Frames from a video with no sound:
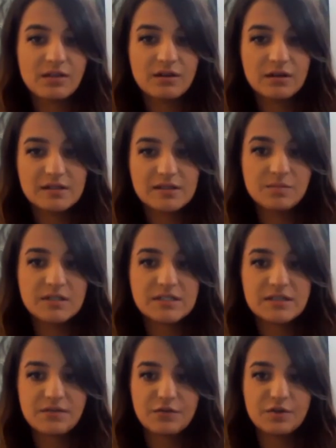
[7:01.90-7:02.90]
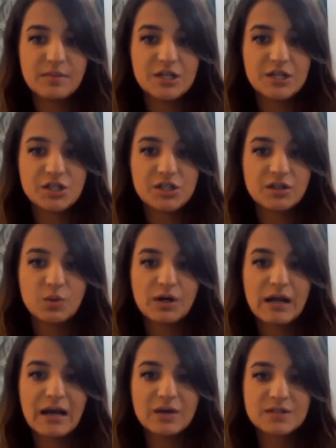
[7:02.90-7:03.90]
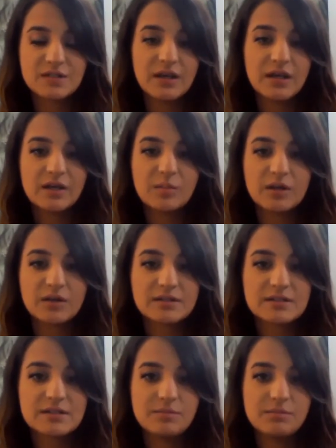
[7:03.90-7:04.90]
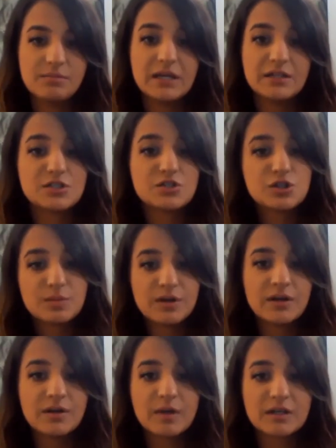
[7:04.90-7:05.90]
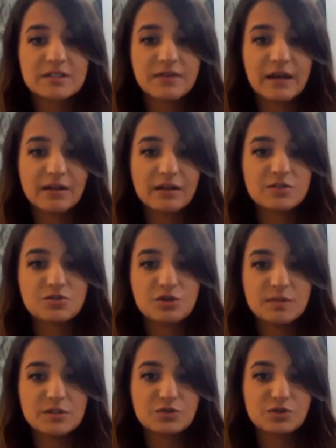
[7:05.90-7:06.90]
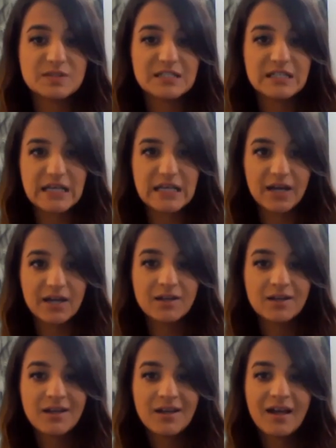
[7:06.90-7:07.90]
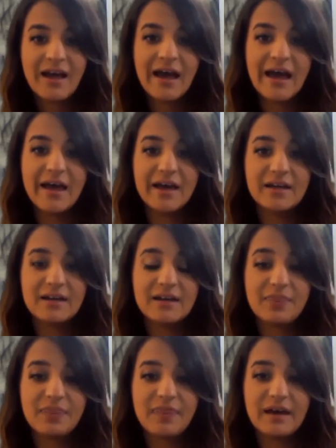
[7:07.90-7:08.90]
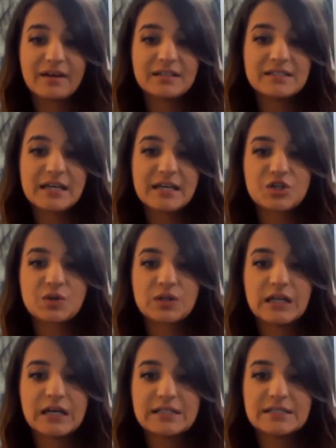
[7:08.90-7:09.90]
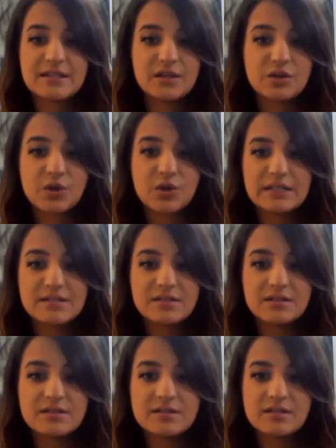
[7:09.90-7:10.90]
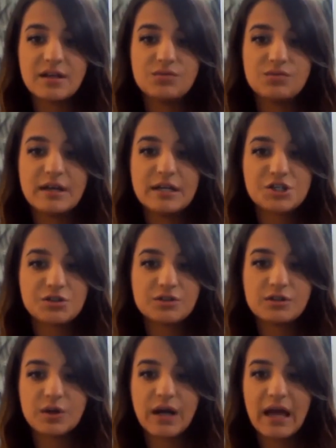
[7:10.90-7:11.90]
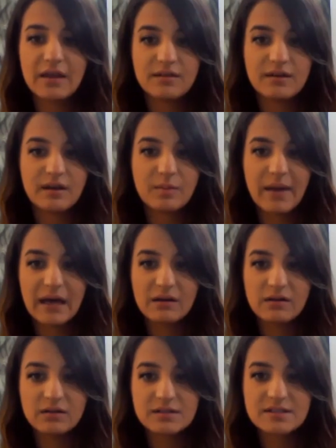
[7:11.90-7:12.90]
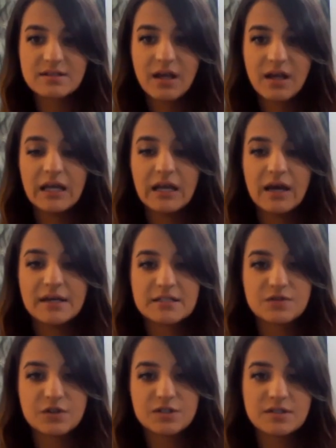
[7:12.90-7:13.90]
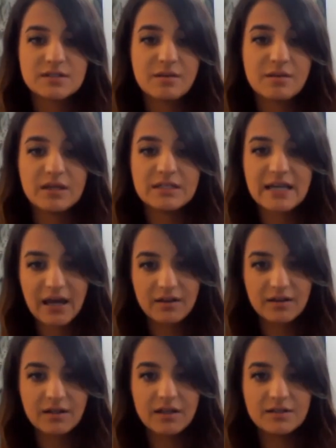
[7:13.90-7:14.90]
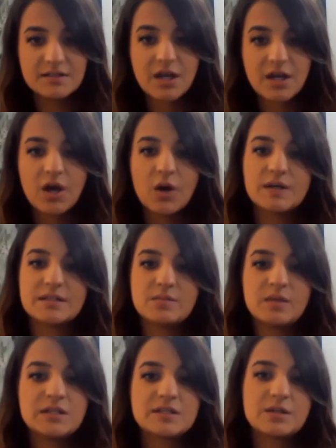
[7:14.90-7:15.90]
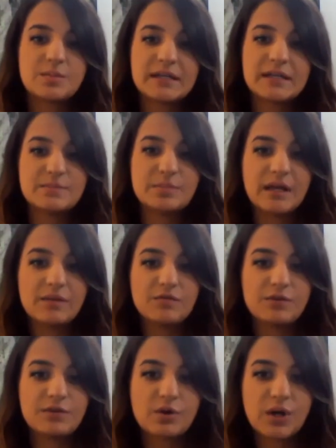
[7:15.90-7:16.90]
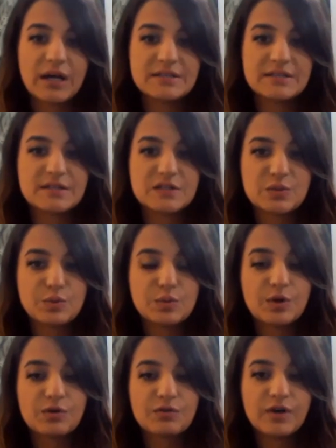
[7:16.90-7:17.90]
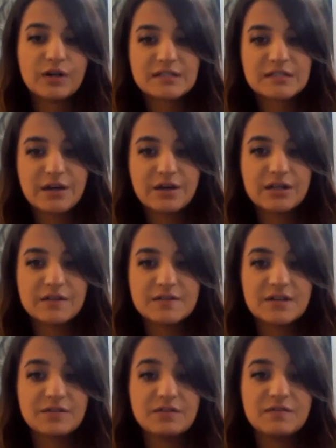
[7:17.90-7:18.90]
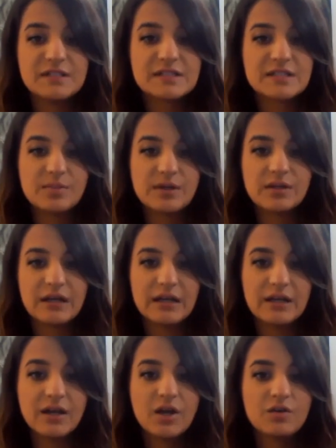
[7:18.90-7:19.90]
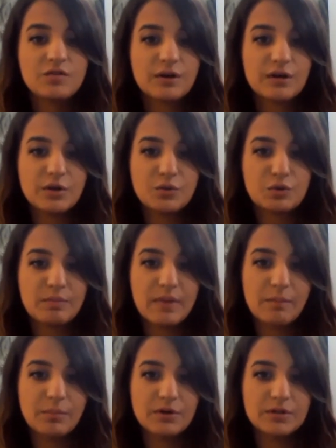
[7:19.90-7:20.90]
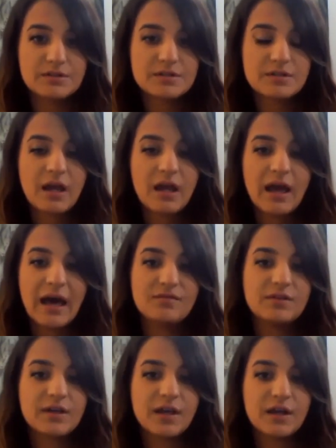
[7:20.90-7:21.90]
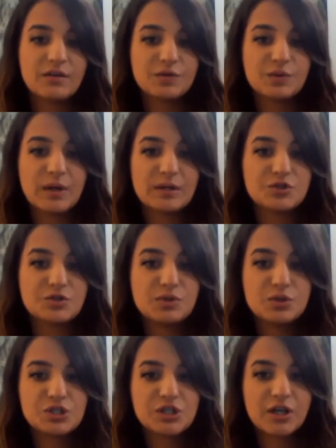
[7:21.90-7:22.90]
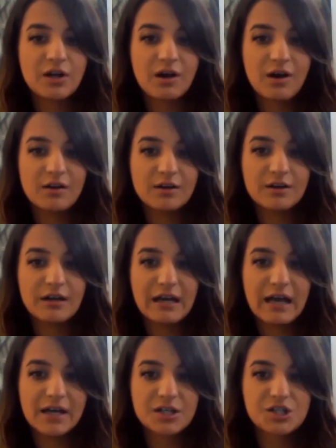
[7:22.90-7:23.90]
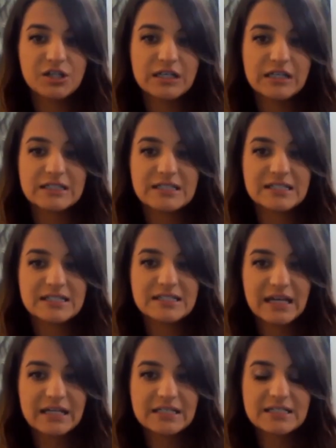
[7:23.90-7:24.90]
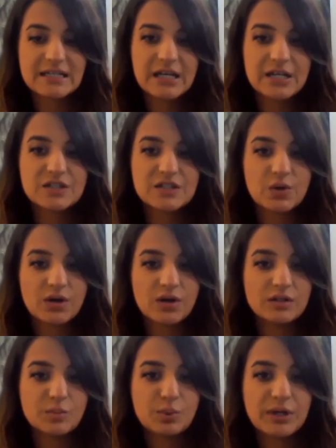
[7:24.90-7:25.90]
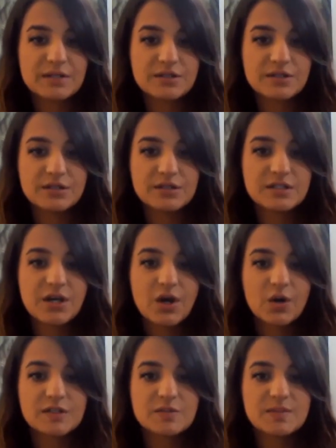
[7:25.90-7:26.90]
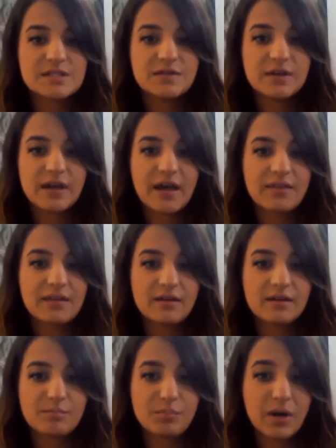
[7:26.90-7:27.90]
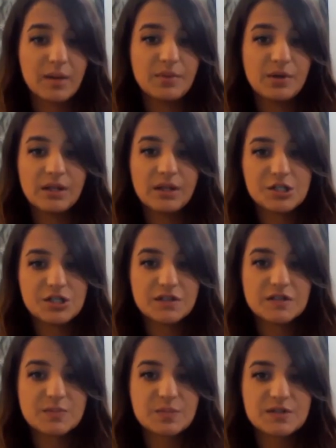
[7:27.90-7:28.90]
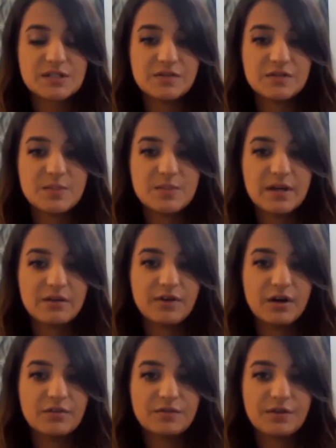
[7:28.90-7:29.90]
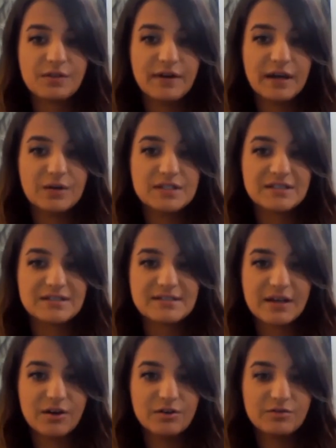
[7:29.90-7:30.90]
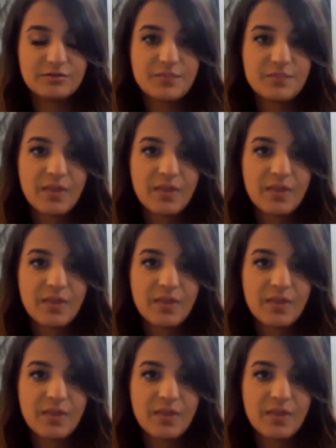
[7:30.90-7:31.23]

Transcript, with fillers: theories, and misinformation that we're now seeing amongst, being distributed amongst violent extremist groups today, and that contextualize the crisis in racial or ethnic battles, in us versus them mentalities, or as a means to place blame for the crisis or promote false narratives of invincibility for in-group members, advocating for retribution and honor in action against the state, so-called oppressors, or specific ethnic populations perceived to be at fault for the virus itself.